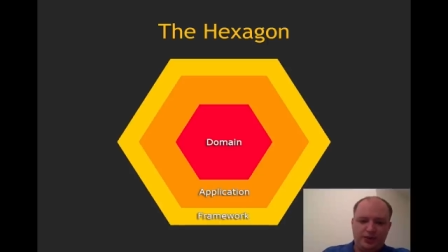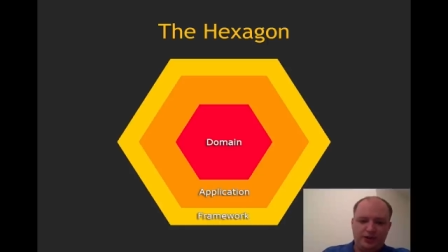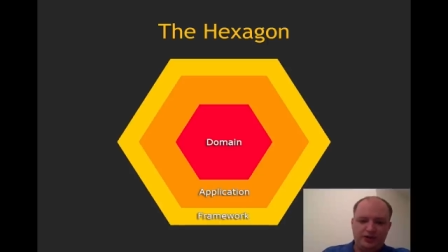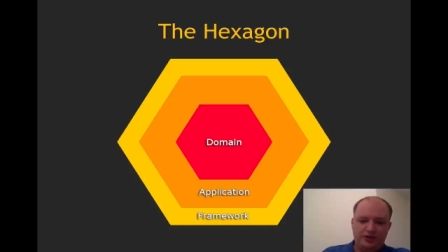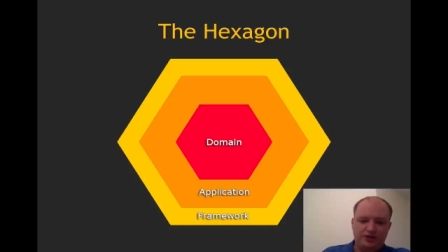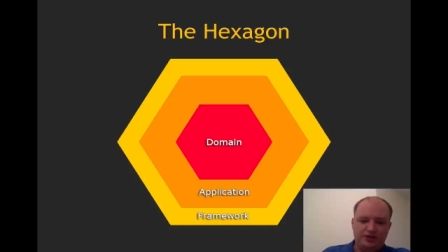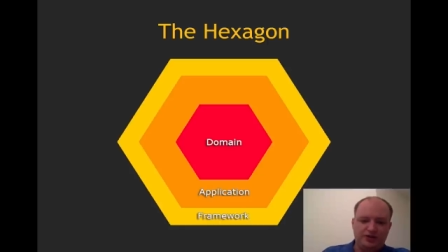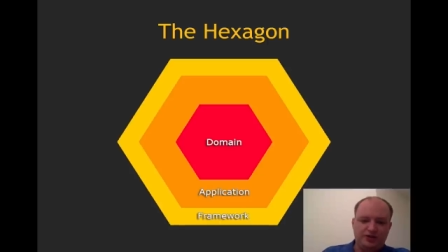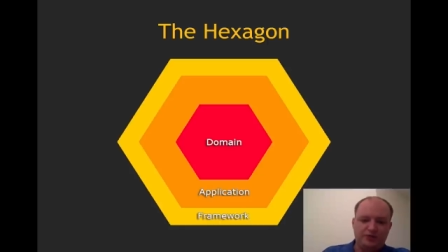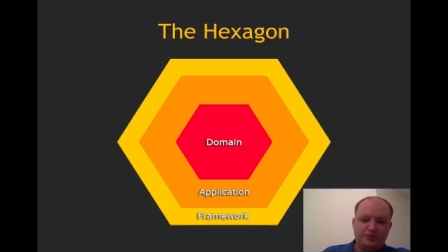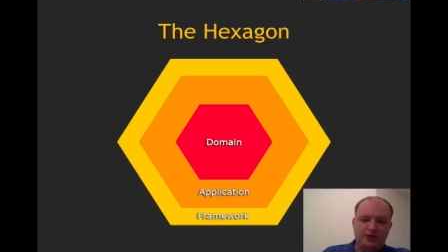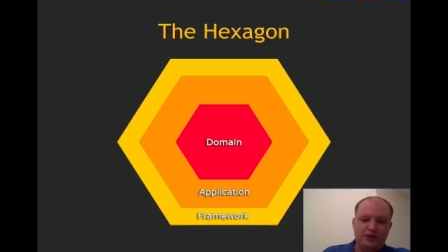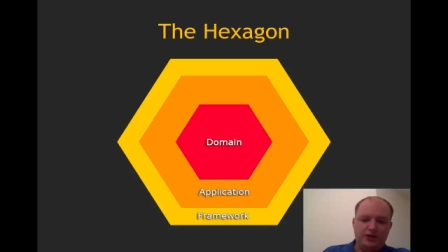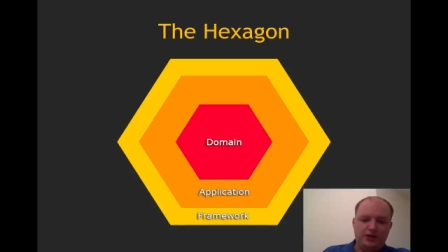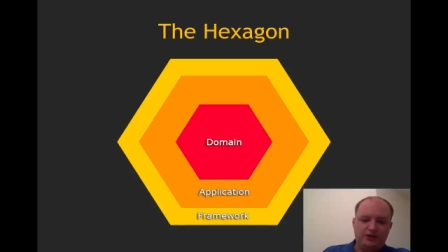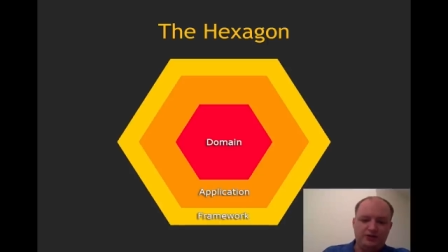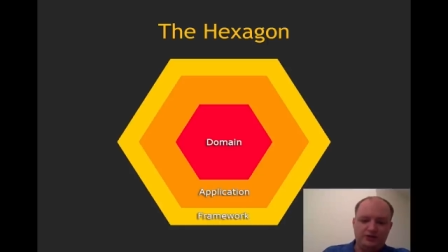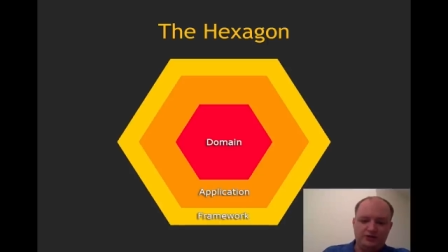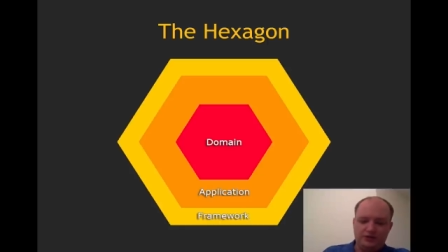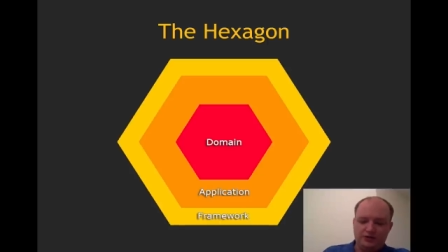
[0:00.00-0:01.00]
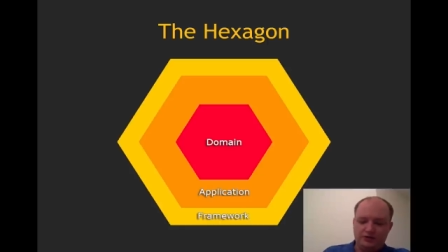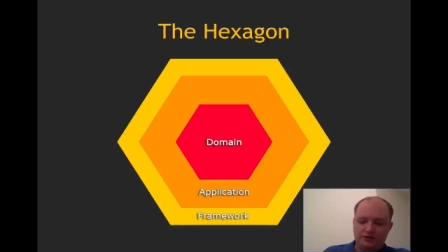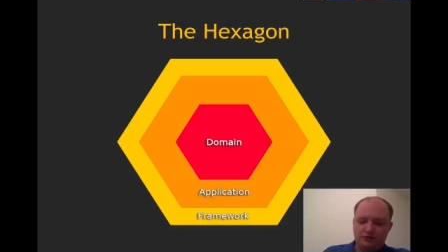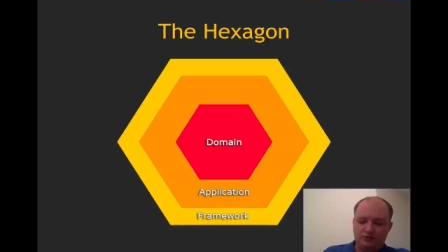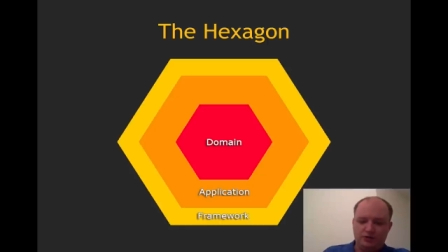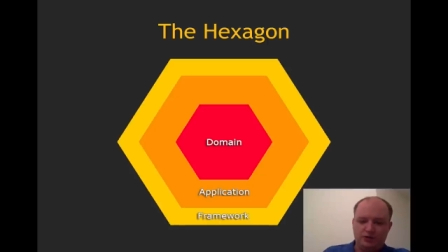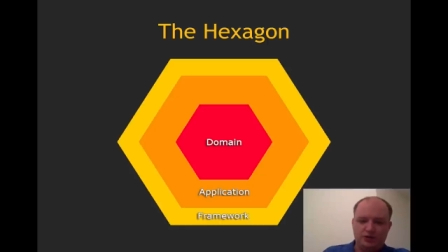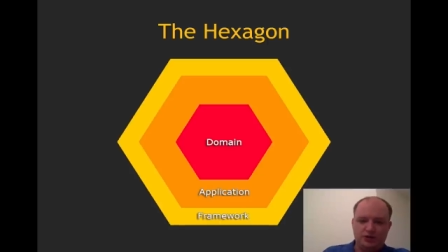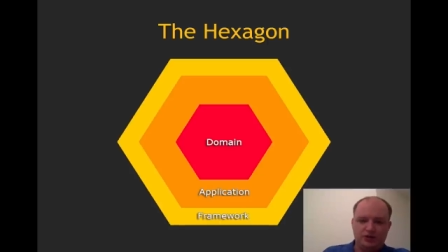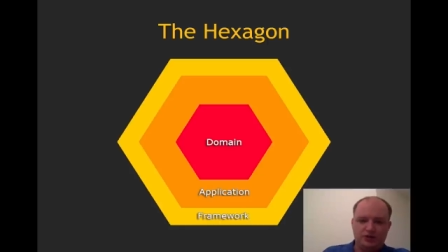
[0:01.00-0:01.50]
in the domain,
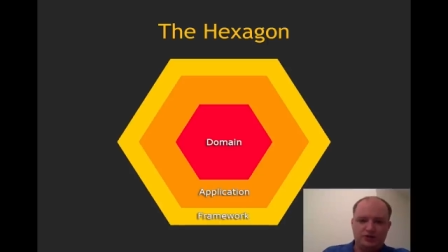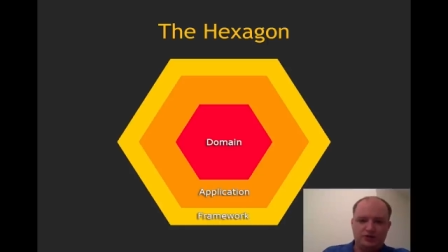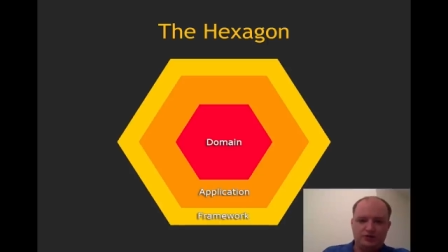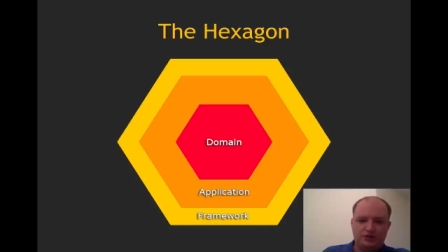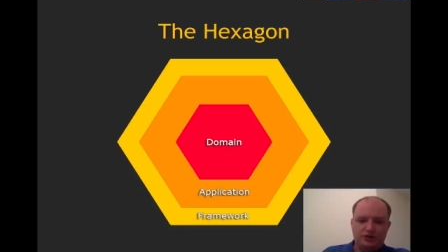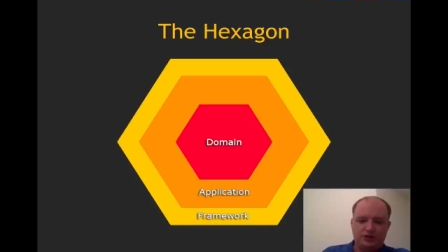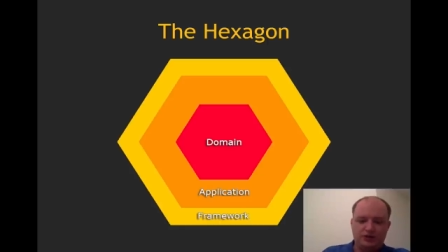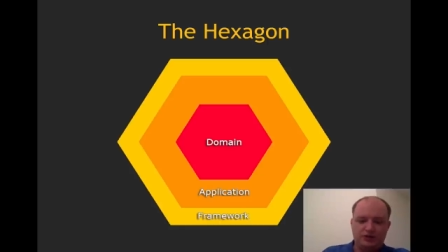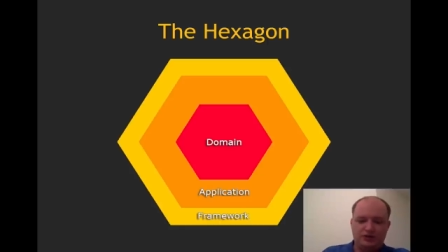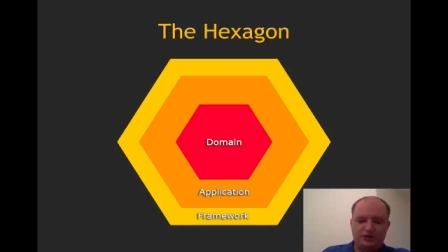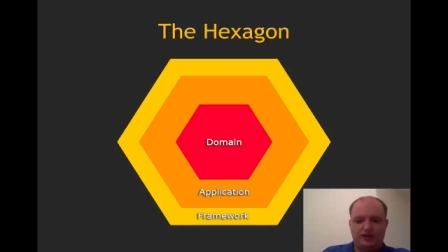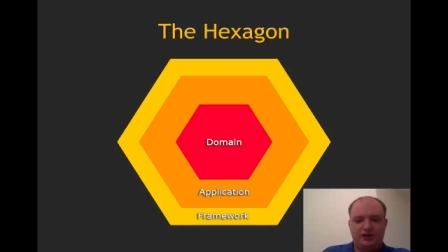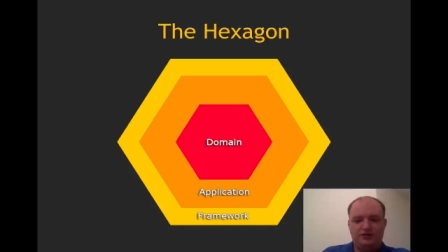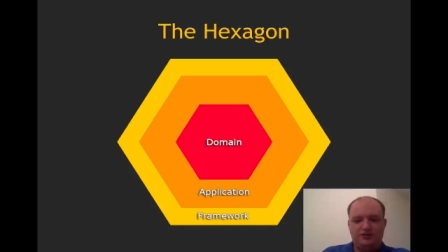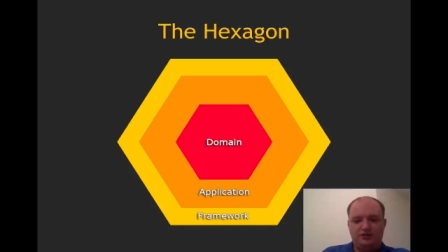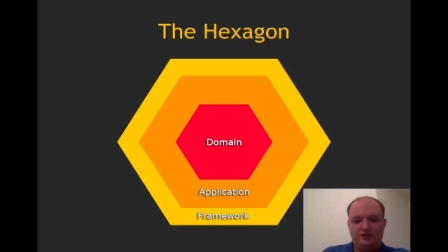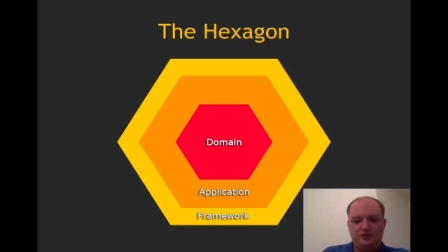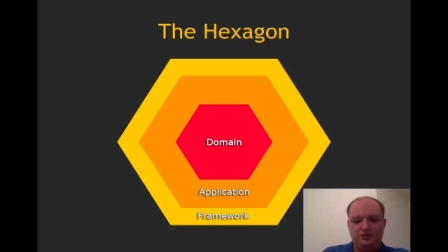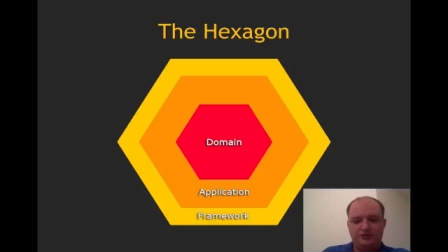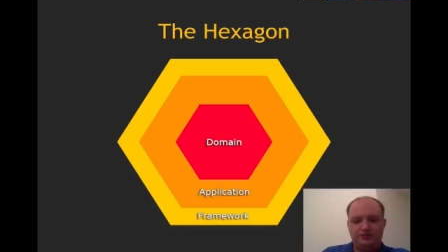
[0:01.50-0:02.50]
which is really great